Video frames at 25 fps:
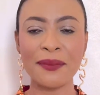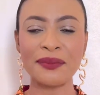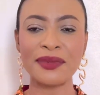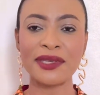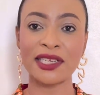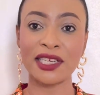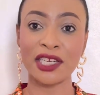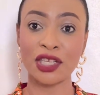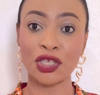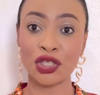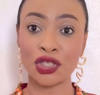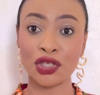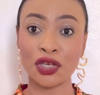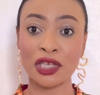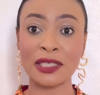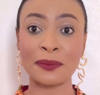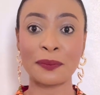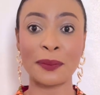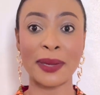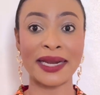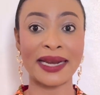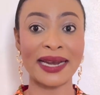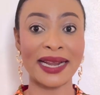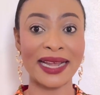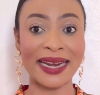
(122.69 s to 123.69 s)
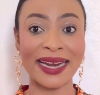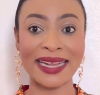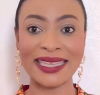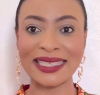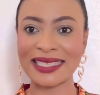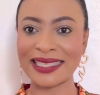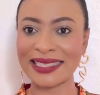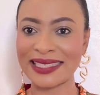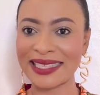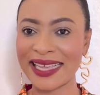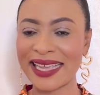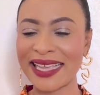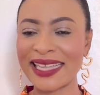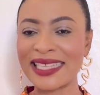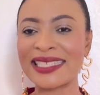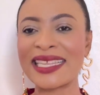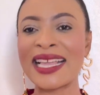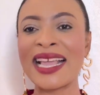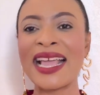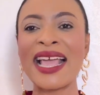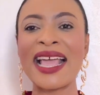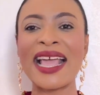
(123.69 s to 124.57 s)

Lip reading: delicious banana scent,